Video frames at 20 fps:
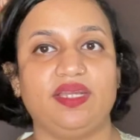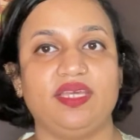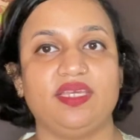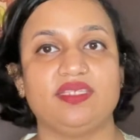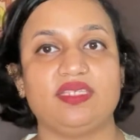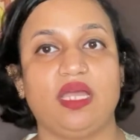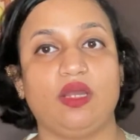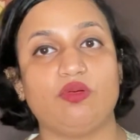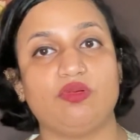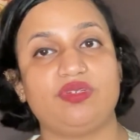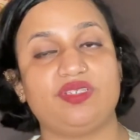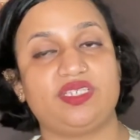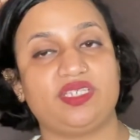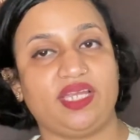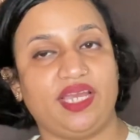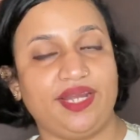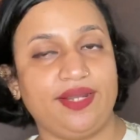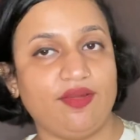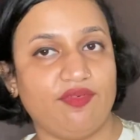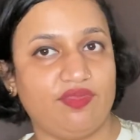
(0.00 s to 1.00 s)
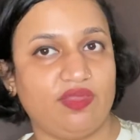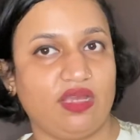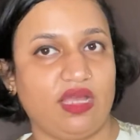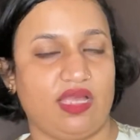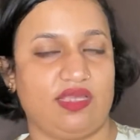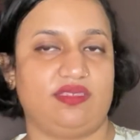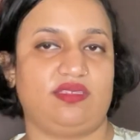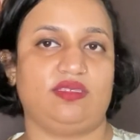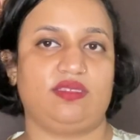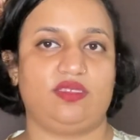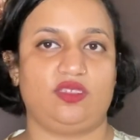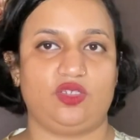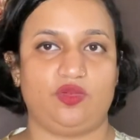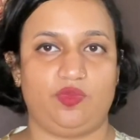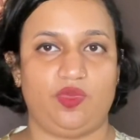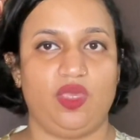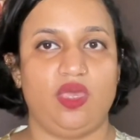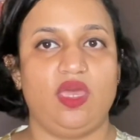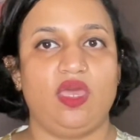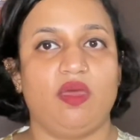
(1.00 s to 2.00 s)
is outside of the caste system,
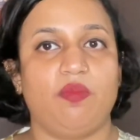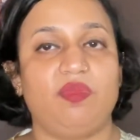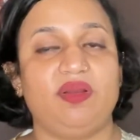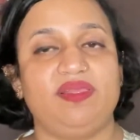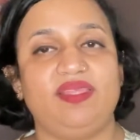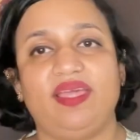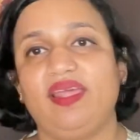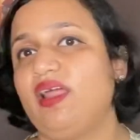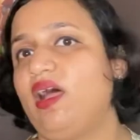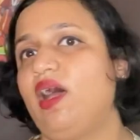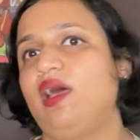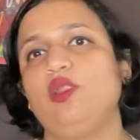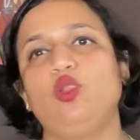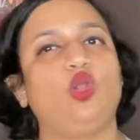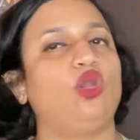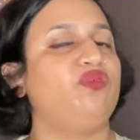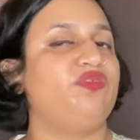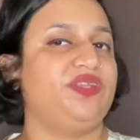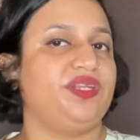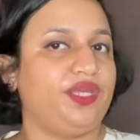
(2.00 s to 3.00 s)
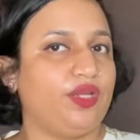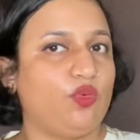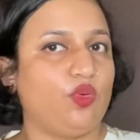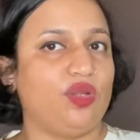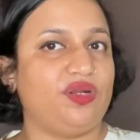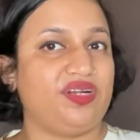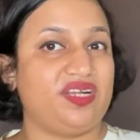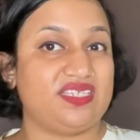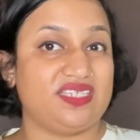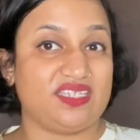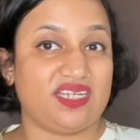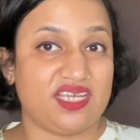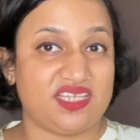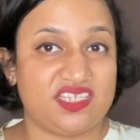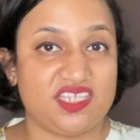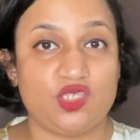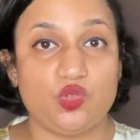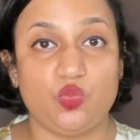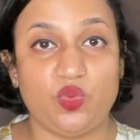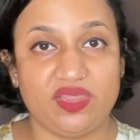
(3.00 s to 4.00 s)
but there are a lot of inequalities that
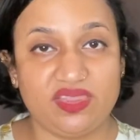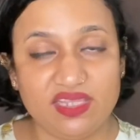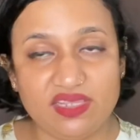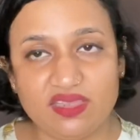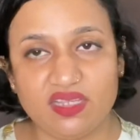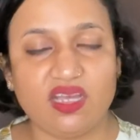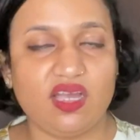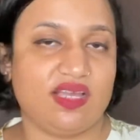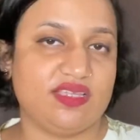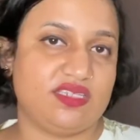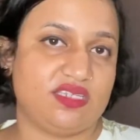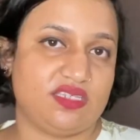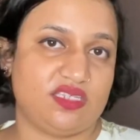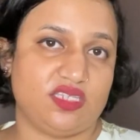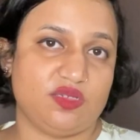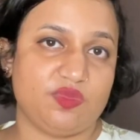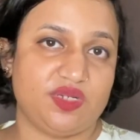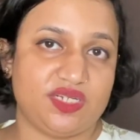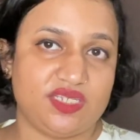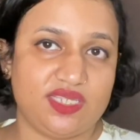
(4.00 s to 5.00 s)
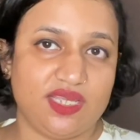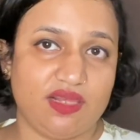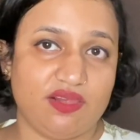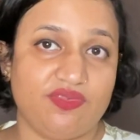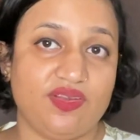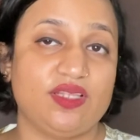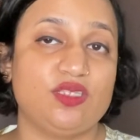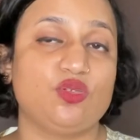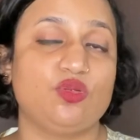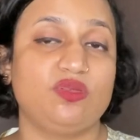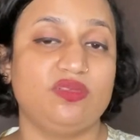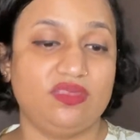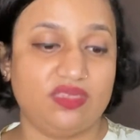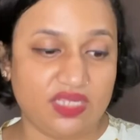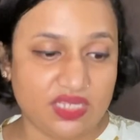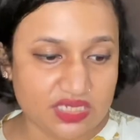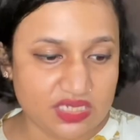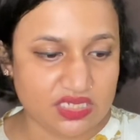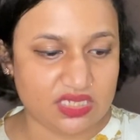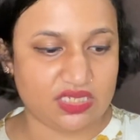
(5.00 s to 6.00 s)
exist within the caste system itself. And so
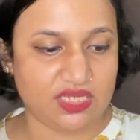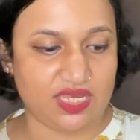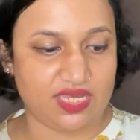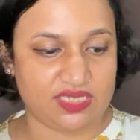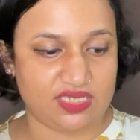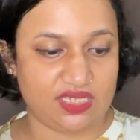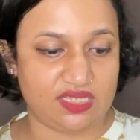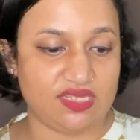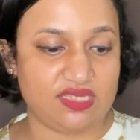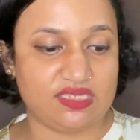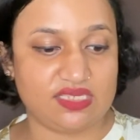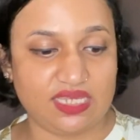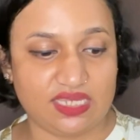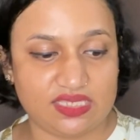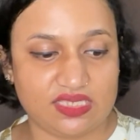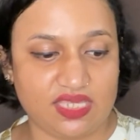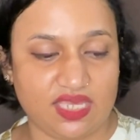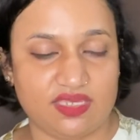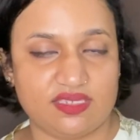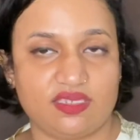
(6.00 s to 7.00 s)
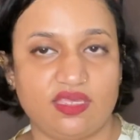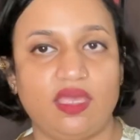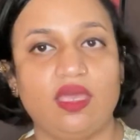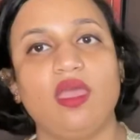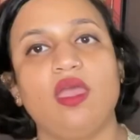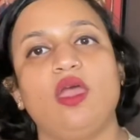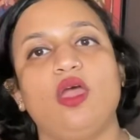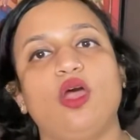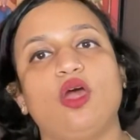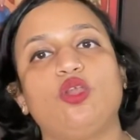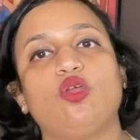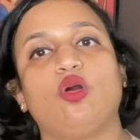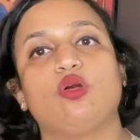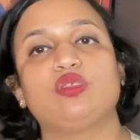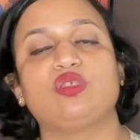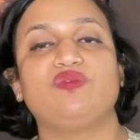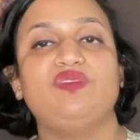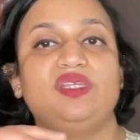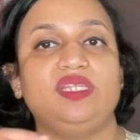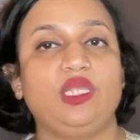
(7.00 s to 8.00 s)
this essay, the sixth essay, talks
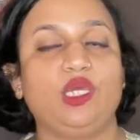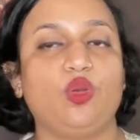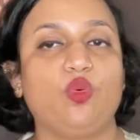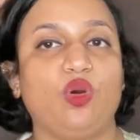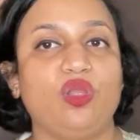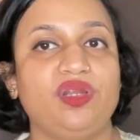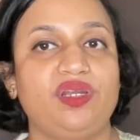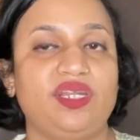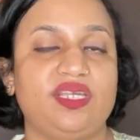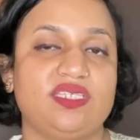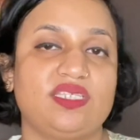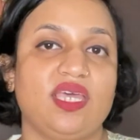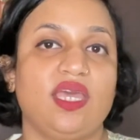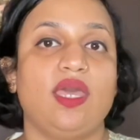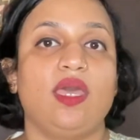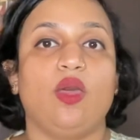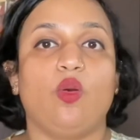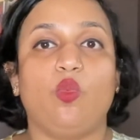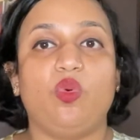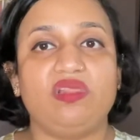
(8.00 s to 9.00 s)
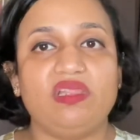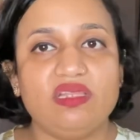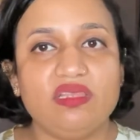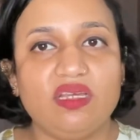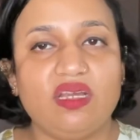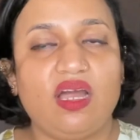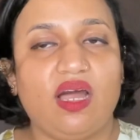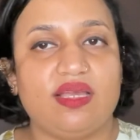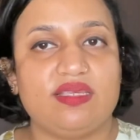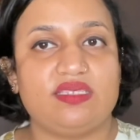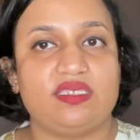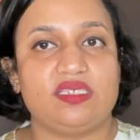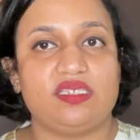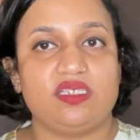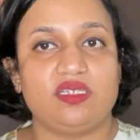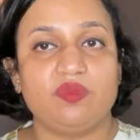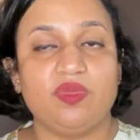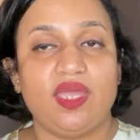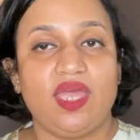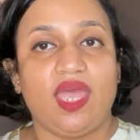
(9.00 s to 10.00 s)
of the inequalities within the caste
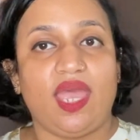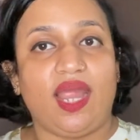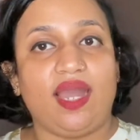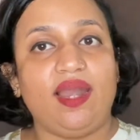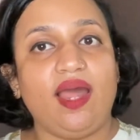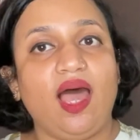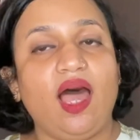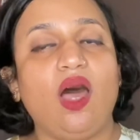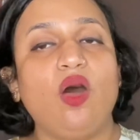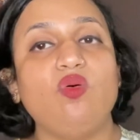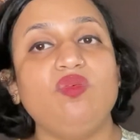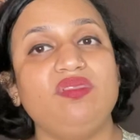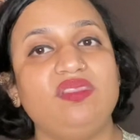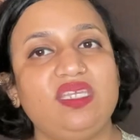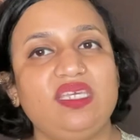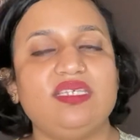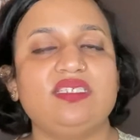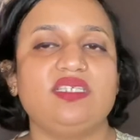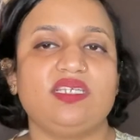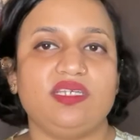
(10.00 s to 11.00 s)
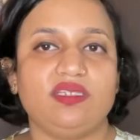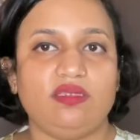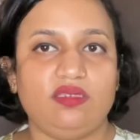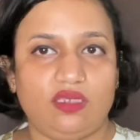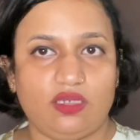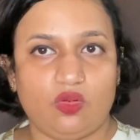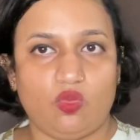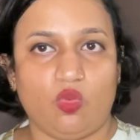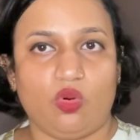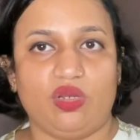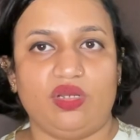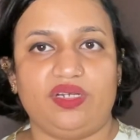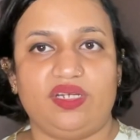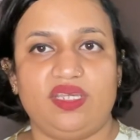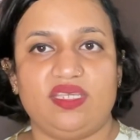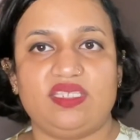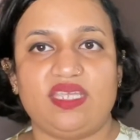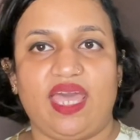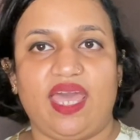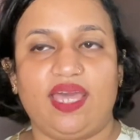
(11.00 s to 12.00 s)
system and how these
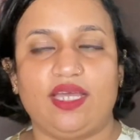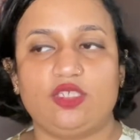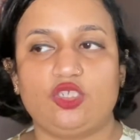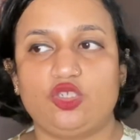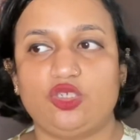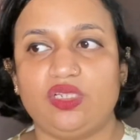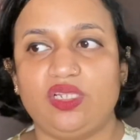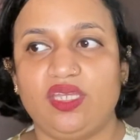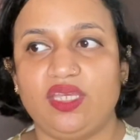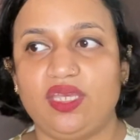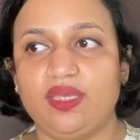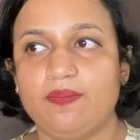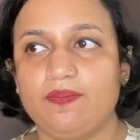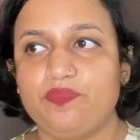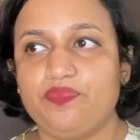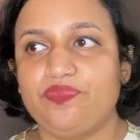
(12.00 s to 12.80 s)
inequalities actually